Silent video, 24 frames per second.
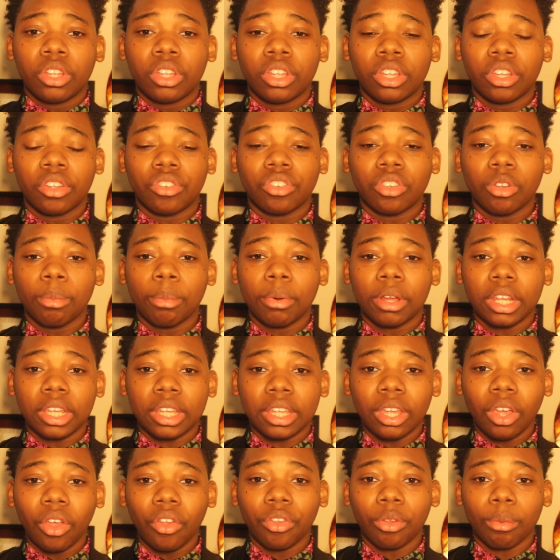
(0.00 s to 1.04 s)
If somebody
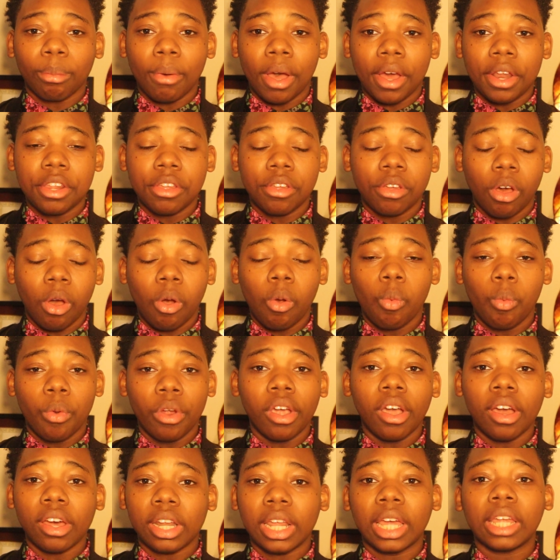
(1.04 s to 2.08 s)
kills somebody,
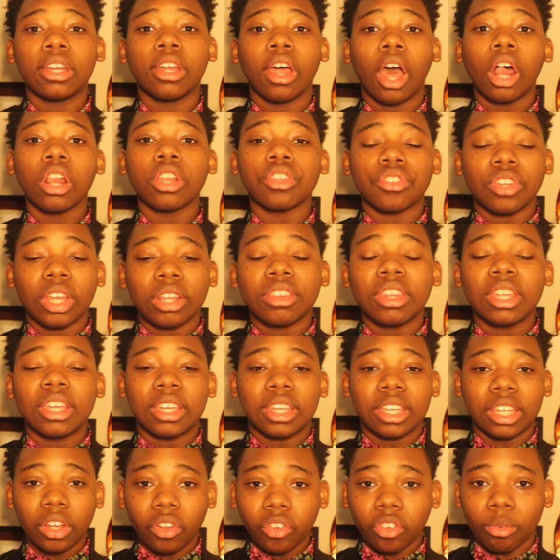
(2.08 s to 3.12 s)
we're going to acknowledge that they
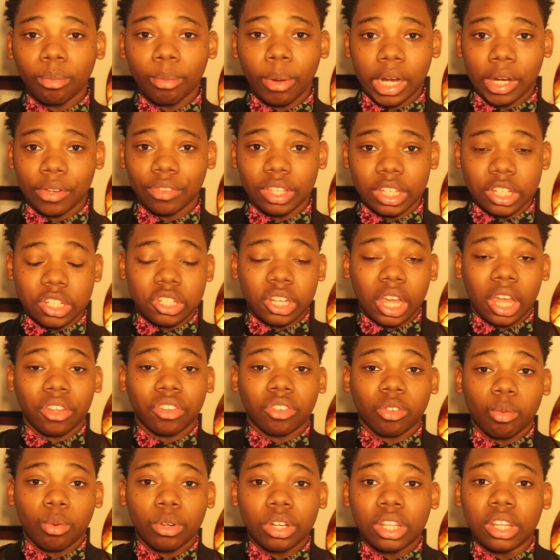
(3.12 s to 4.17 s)
killed somebody. If they shot
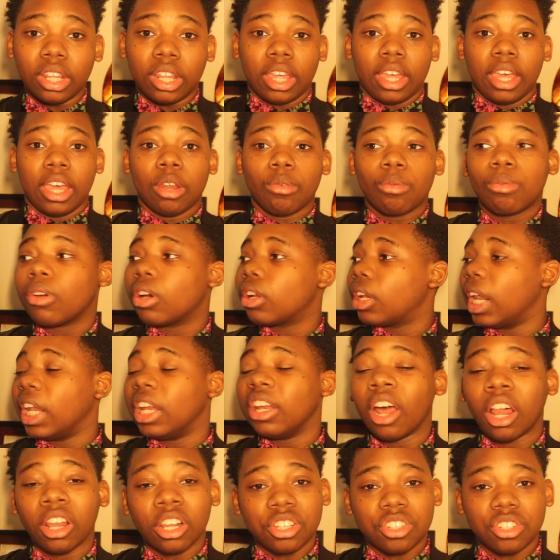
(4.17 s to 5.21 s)
someone in the head, we're going to
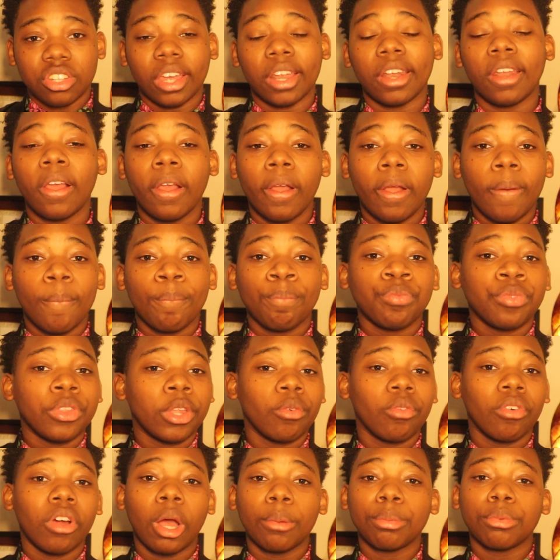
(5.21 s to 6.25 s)
acknowledge that.
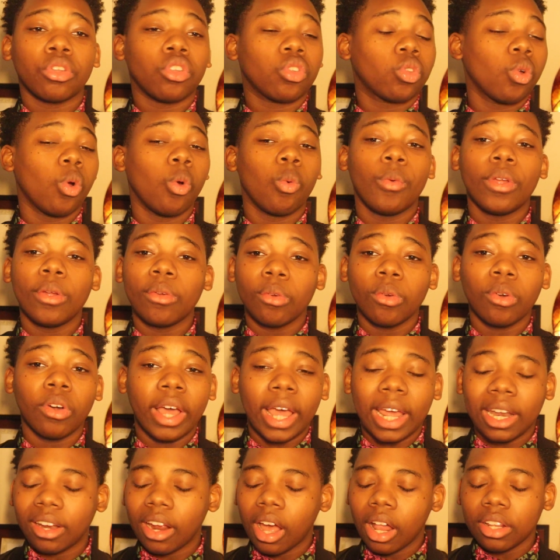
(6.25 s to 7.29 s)
They robbed a store, we will
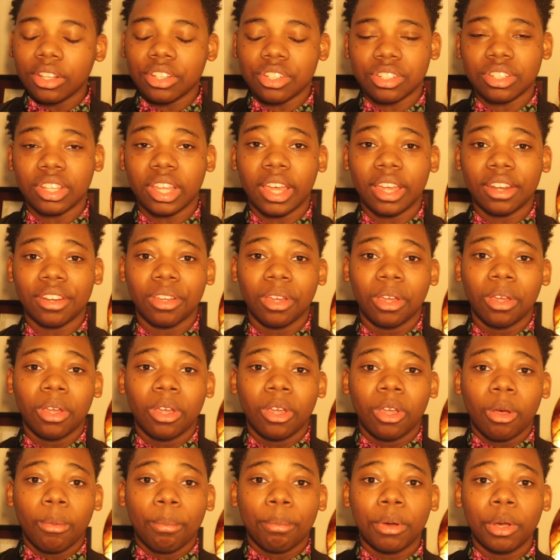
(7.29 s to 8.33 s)
acknowledge that.
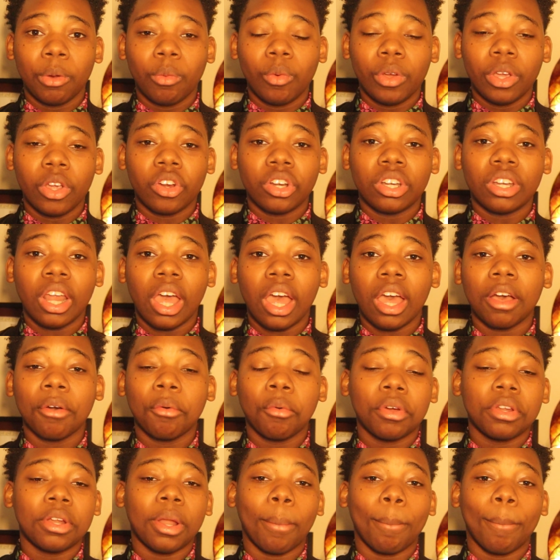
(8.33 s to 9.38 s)
But we are not
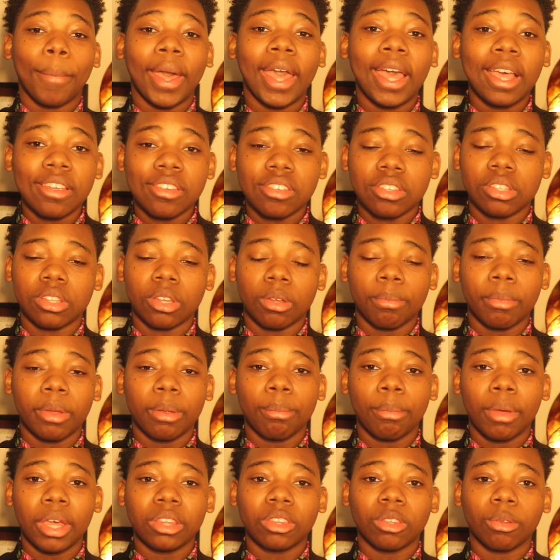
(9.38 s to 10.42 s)
going to bash them
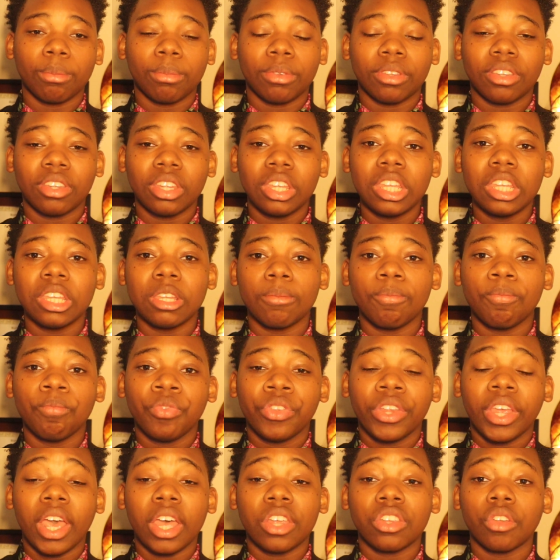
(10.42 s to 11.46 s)
and make them seem
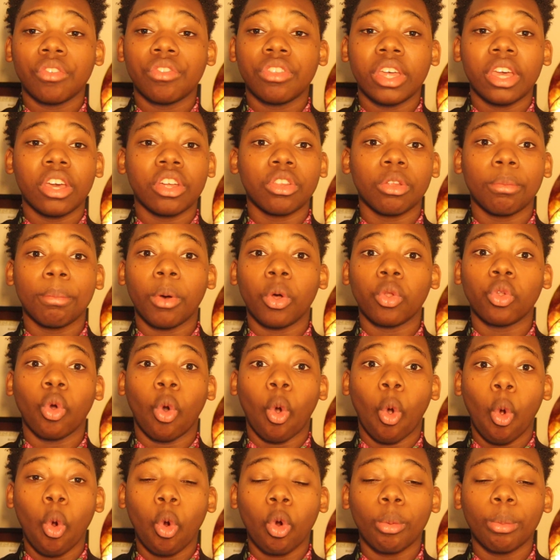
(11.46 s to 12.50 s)
as if they are the most
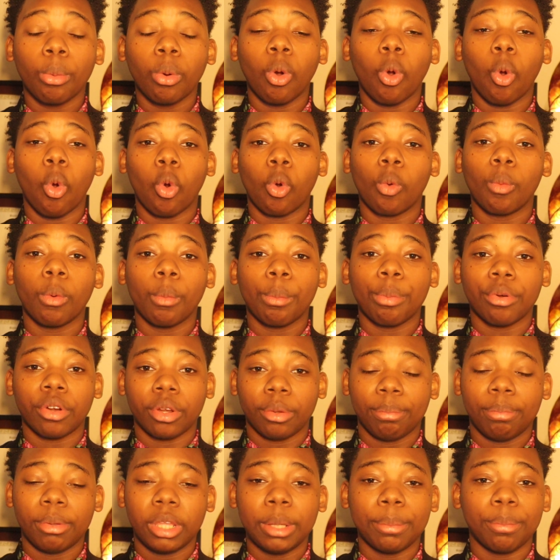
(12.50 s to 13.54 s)
horrible
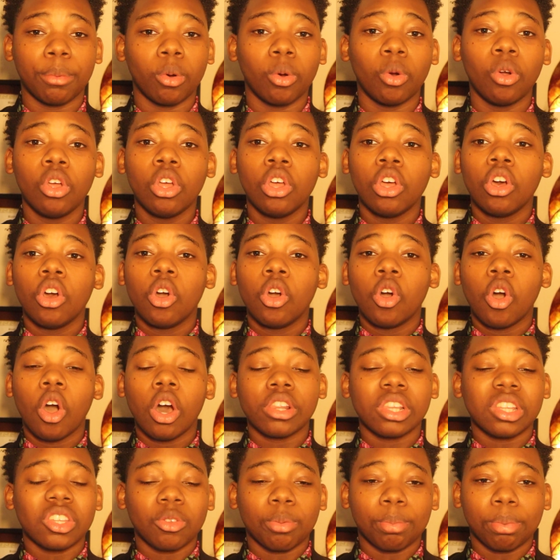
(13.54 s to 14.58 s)
people
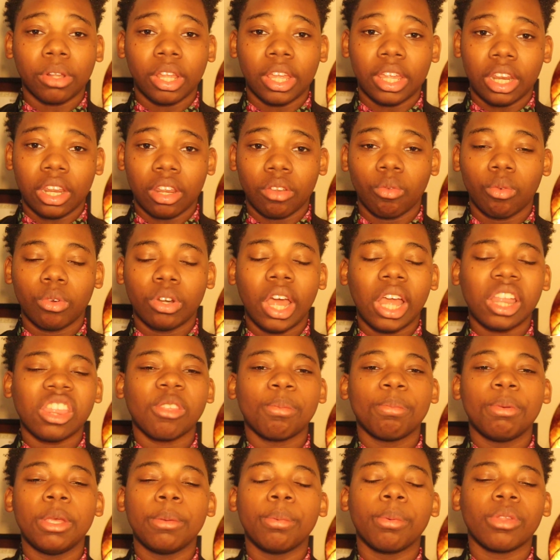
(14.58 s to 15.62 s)
on this planet. We're not
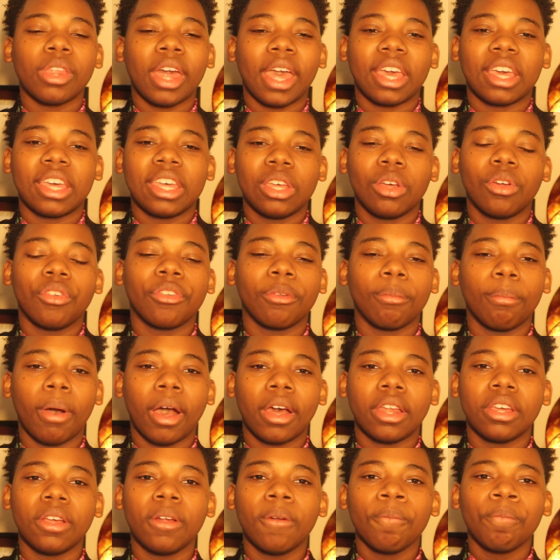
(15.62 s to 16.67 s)
the people that killed
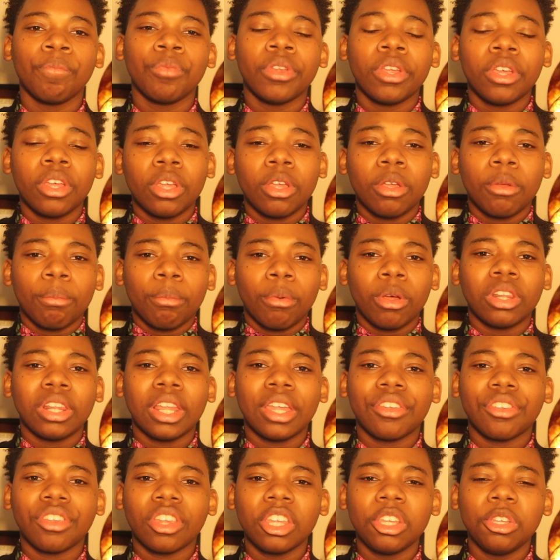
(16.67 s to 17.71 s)
somebody. But
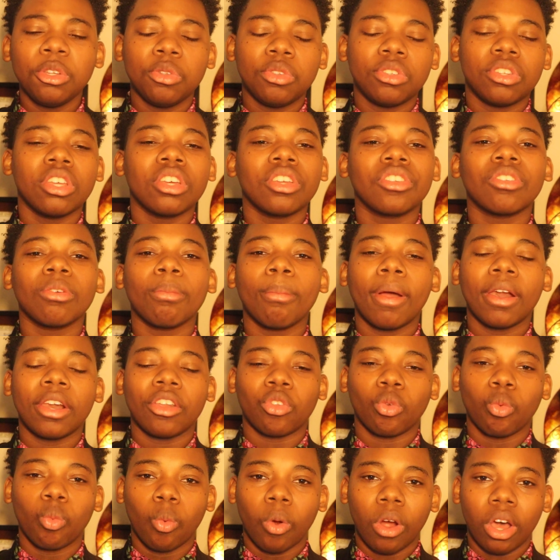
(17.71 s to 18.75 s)
let's say you took
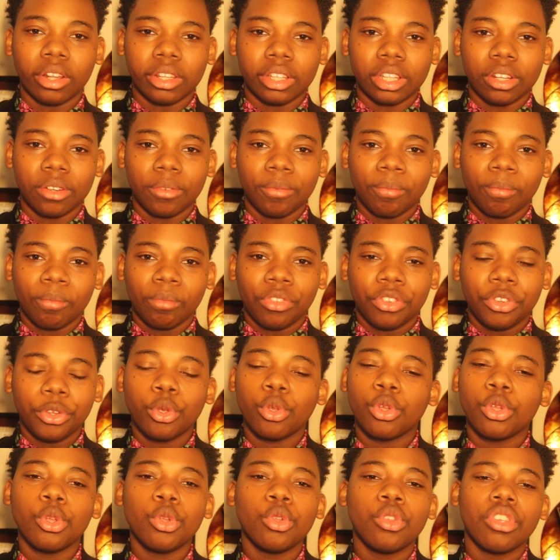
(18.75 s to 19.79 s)
somebody's wallet.
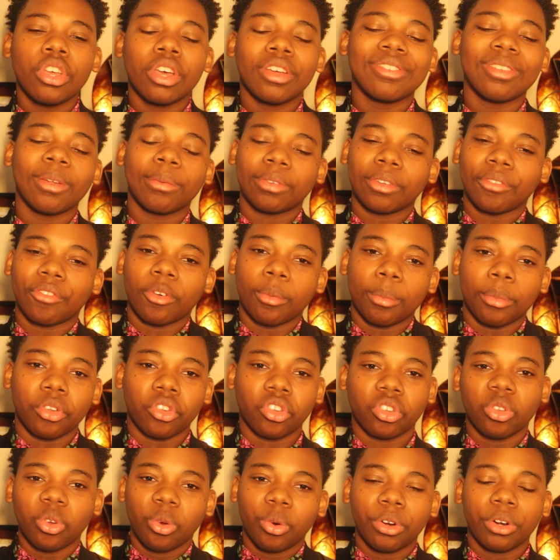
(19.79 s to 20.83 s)
You took something from a
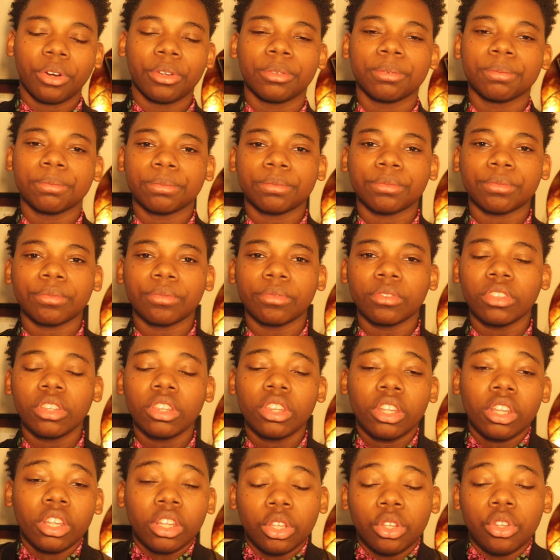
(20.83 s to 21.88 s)
store.
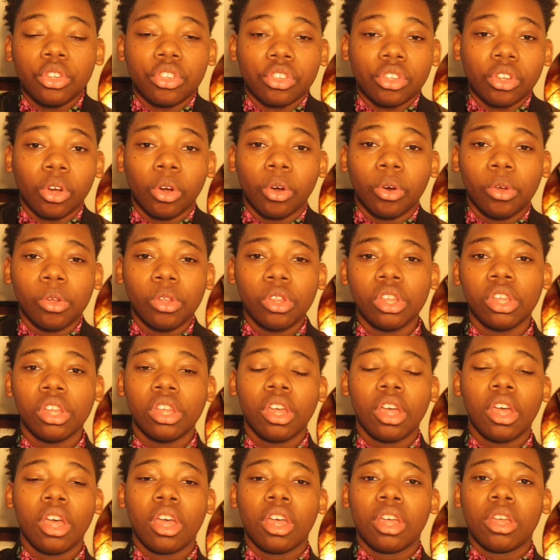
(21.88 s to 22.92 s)
You stole.
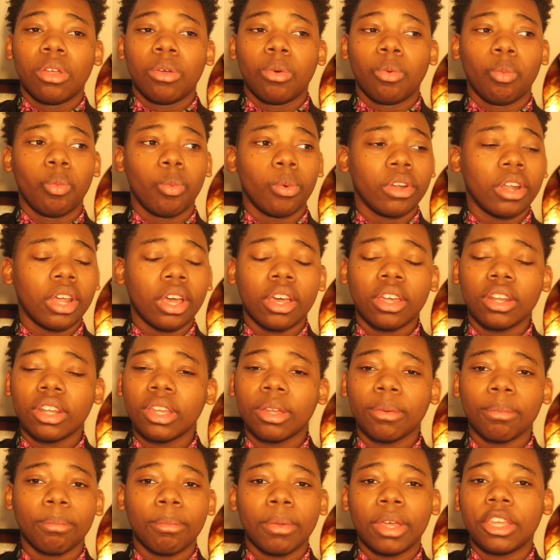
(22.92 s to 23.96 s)
We're not
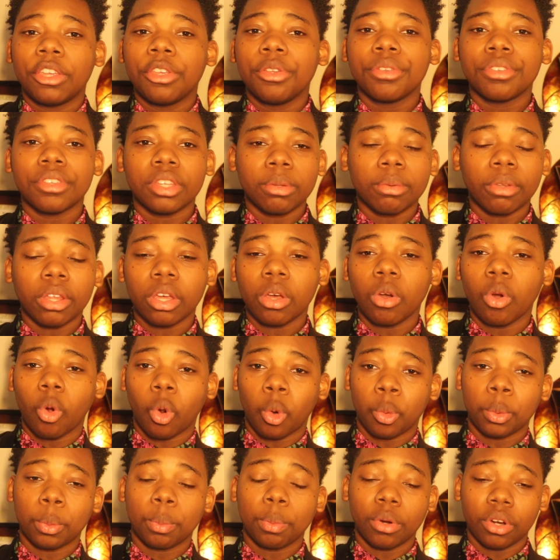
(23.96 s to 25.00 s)
going to make you seem like a
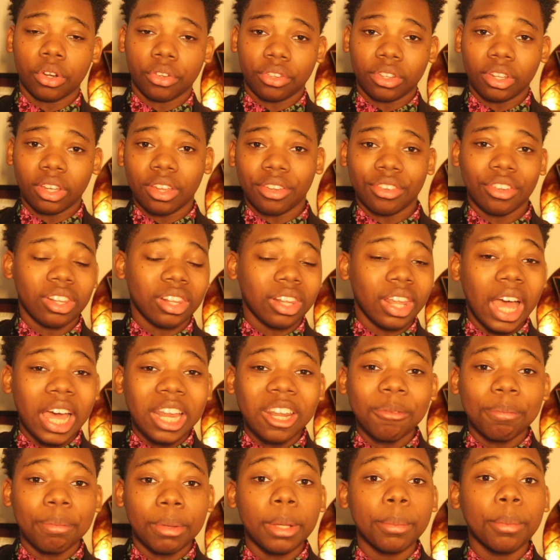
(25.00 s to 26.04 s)
horrible person, because a
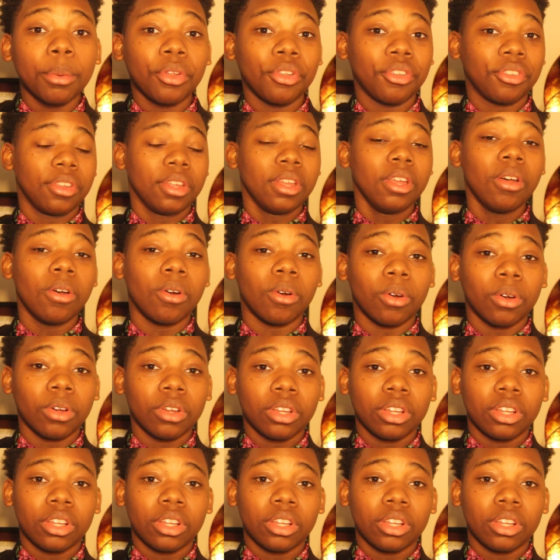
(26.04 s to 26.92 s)
lot of people steal.